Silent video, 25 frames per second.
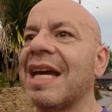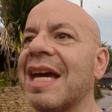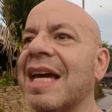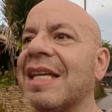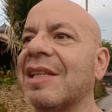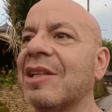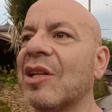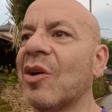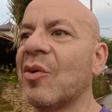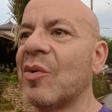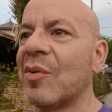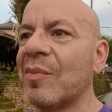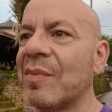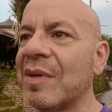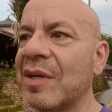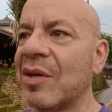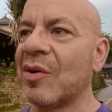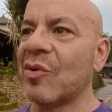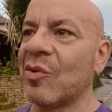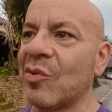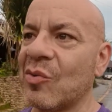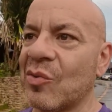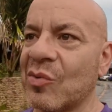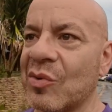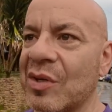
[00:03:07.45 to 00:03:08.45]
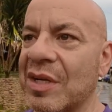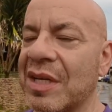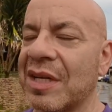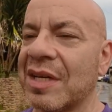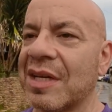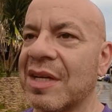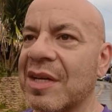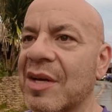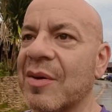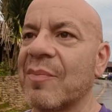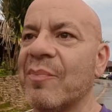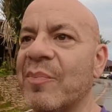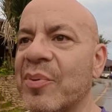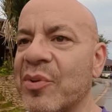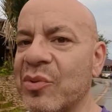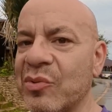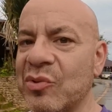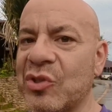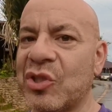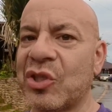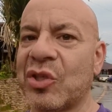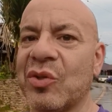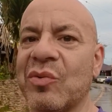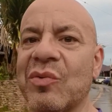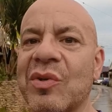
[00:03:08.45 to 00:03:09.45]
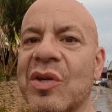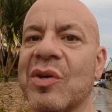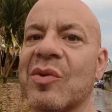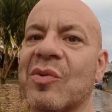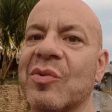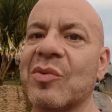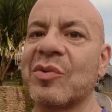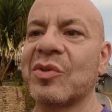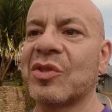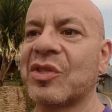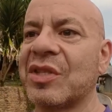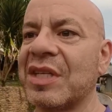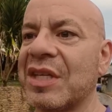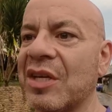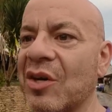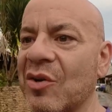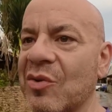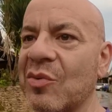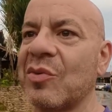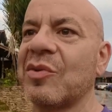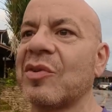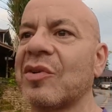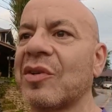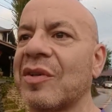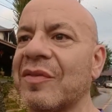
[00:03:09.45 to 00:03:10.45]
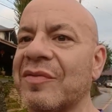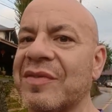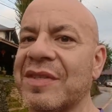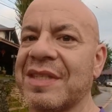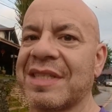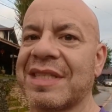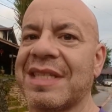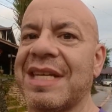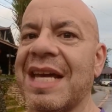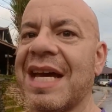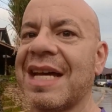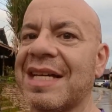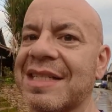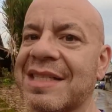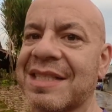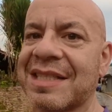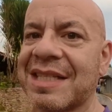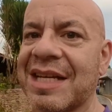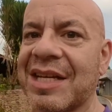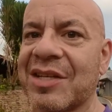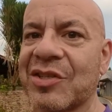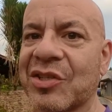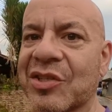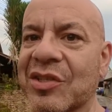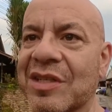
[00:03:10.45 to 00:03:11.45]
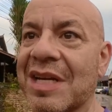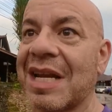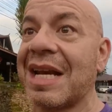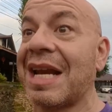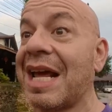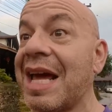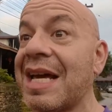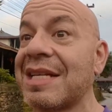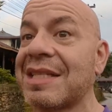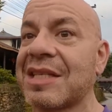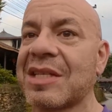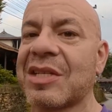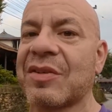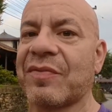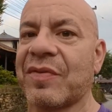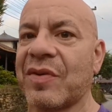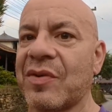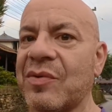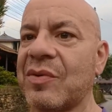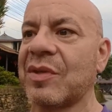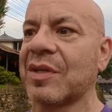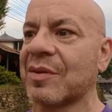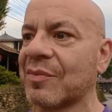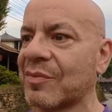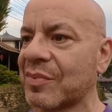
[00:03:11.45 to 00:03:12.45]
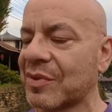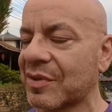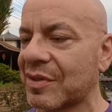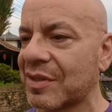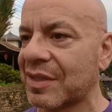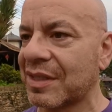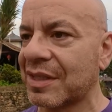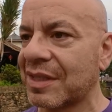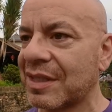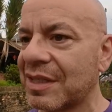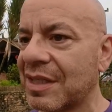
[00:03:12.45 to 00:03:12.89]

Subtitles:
and lo and behold, Boon Chu knows the owner of this gas station and has his phone number.